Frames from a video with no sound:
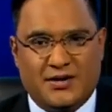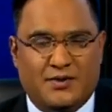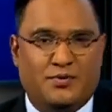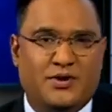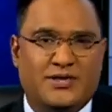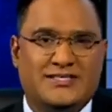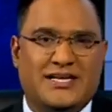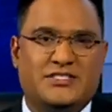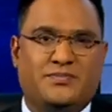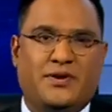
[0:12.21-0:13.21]
Our reporter
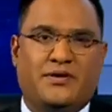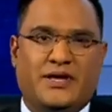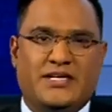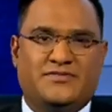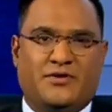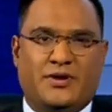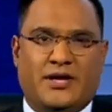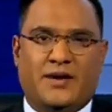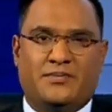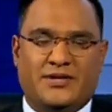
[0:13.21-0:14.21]
Natasha Peary is
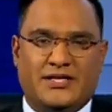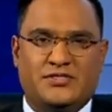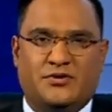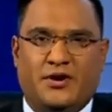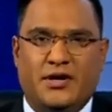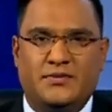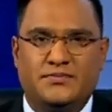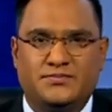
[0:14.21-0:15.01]
following up on that story.